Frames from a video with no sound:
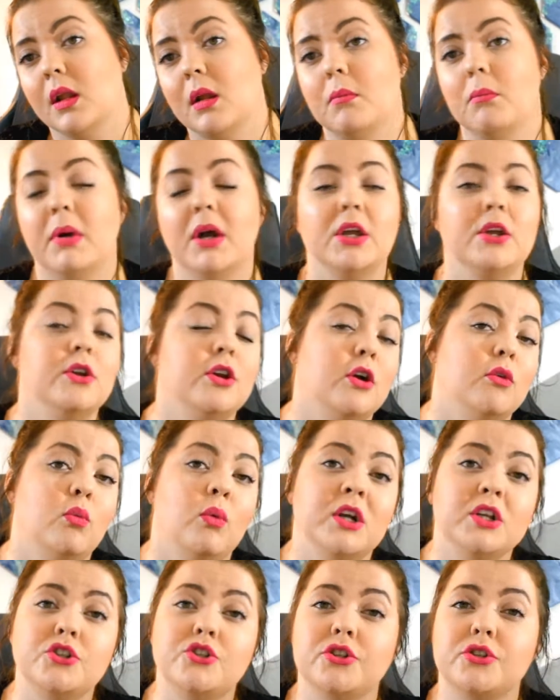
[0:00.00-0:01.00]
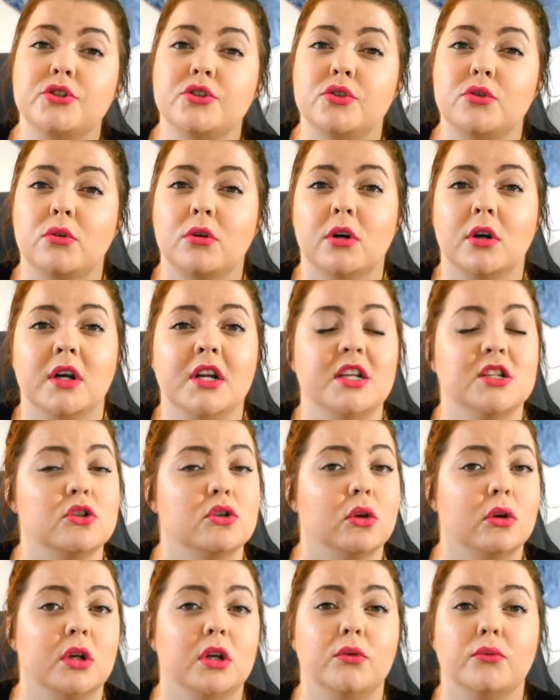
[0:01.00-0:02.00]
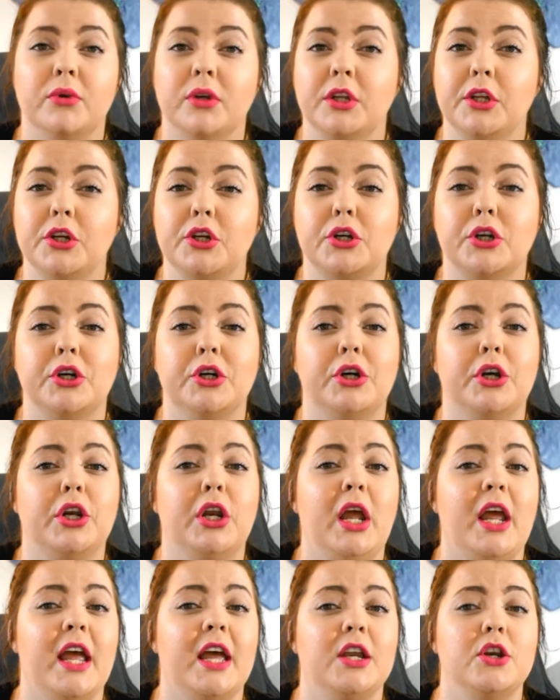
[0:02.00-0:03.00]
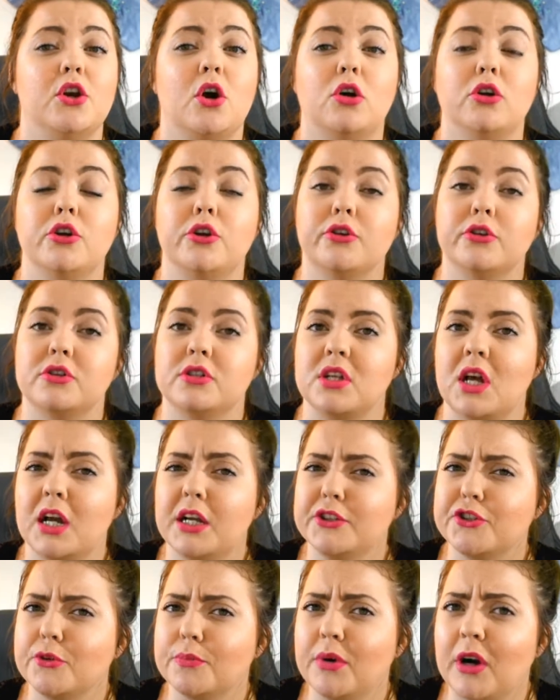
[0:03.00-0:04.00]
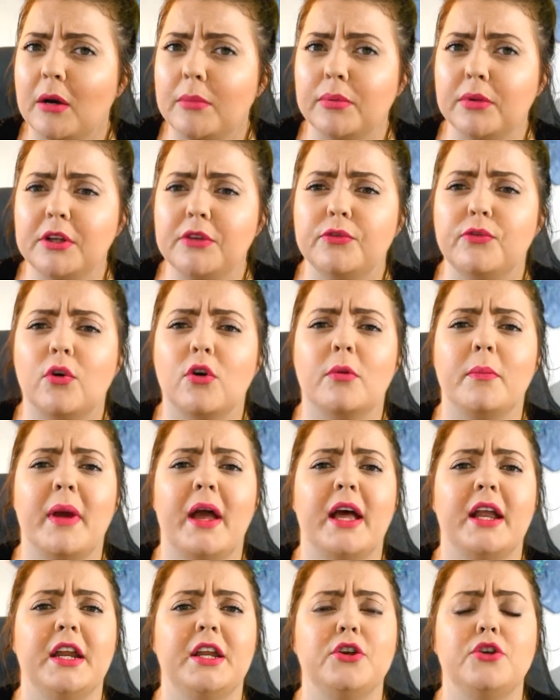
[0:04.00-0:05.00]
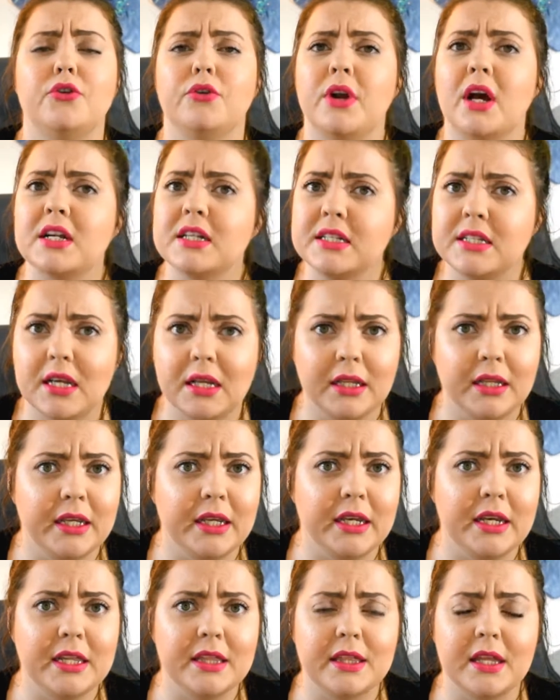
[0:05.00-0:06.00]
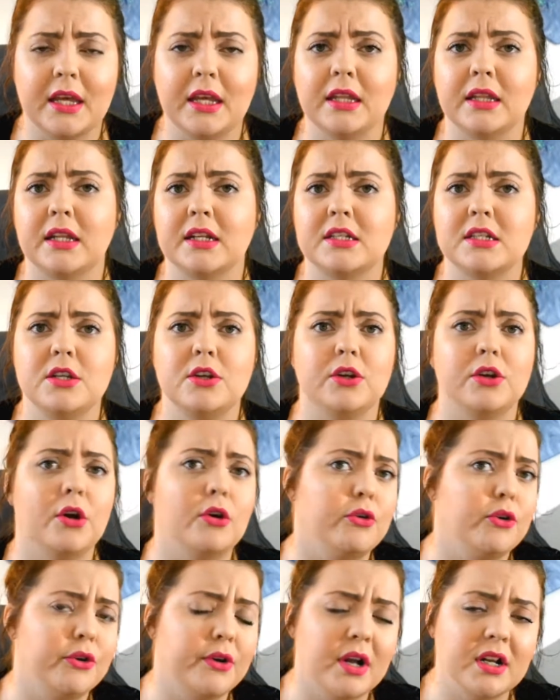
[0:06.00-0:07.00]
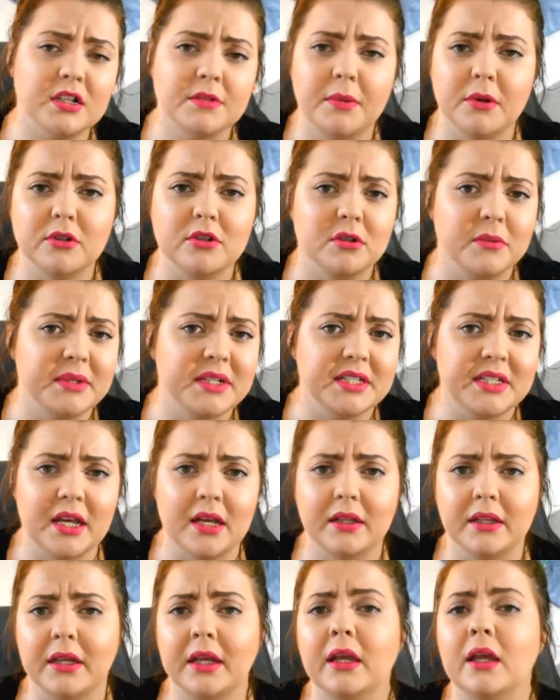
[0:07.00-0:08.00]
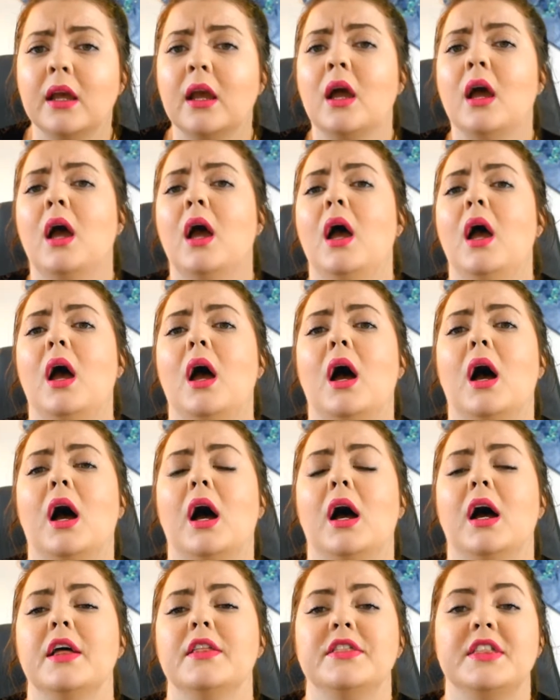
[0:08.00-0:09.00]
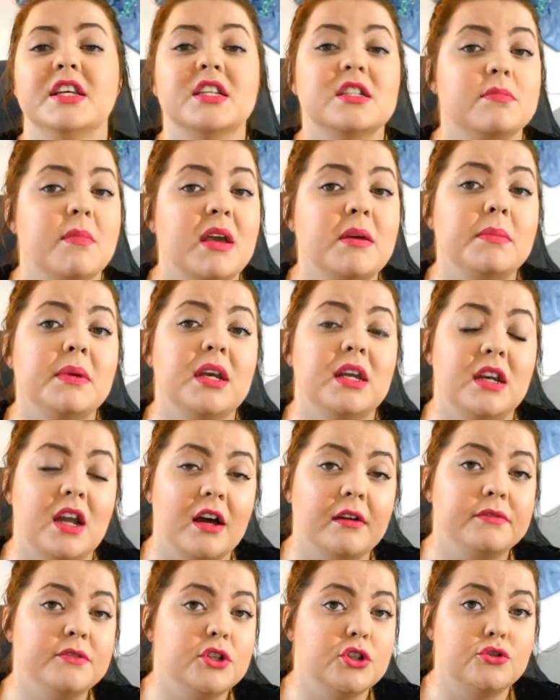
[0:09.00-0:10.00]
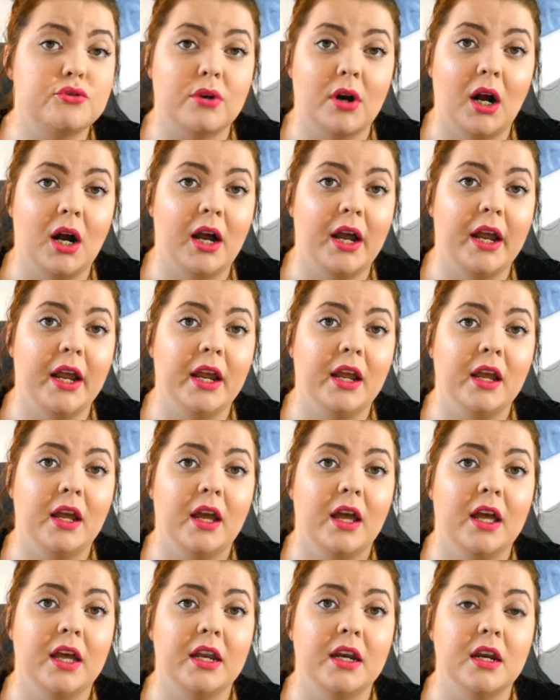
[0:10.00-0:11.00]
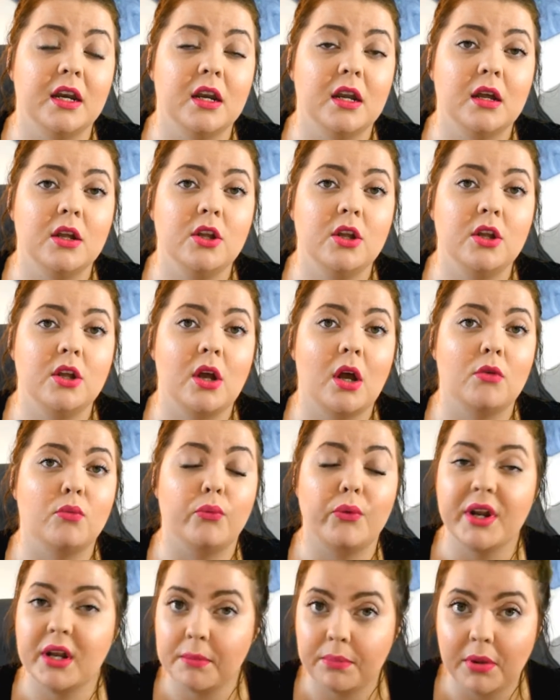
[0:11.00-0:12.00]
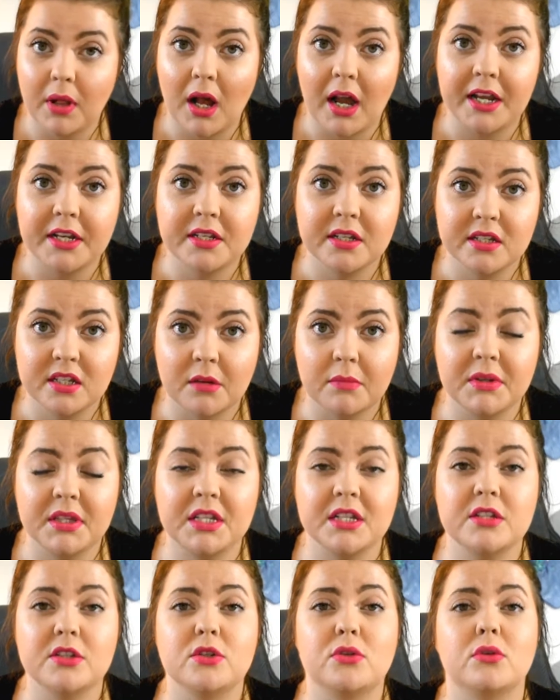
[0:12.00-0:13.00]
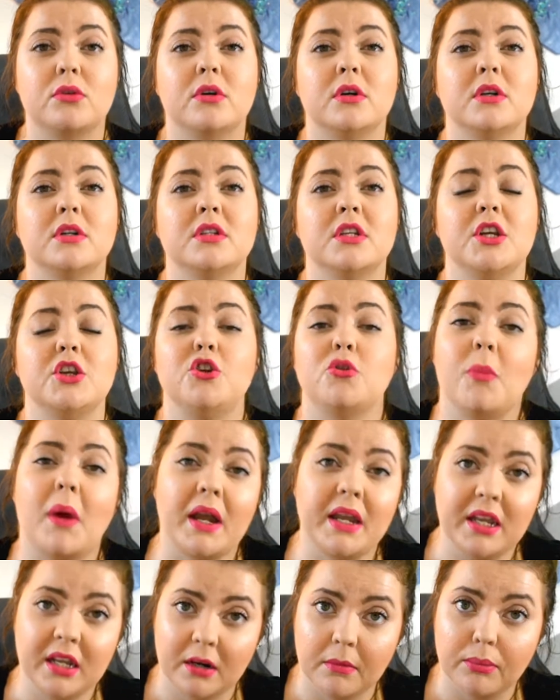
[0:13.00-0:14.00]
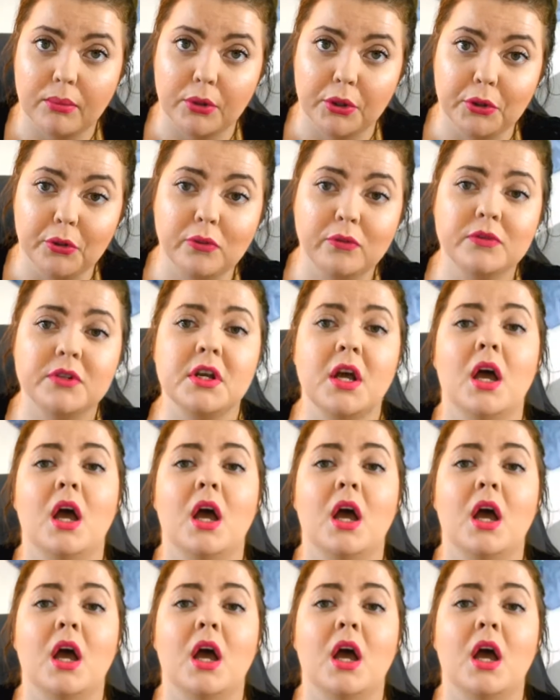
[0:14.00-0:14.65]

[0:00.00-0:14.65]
But, once your store is looking really good and all your designs are properly formatted, you're not selling anything that, you're not supposed to be selling, this may be enough to try and reapply to some of these stores, and you might get approved.